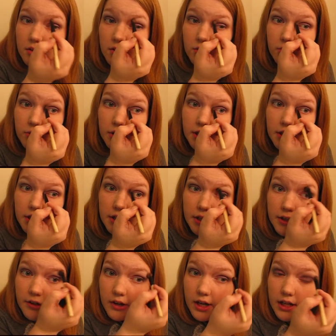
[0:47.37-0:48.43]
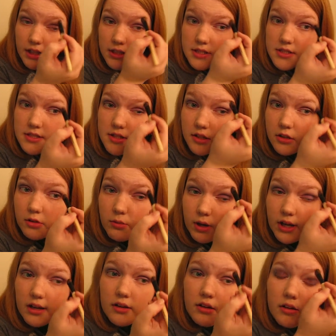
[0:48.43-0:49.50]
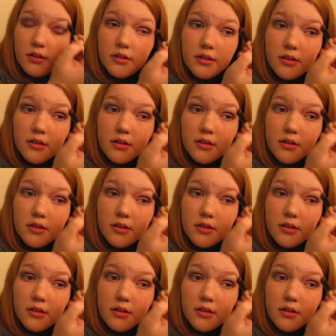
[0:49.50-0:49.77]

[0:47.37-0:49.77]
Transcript: green in your eyes so well.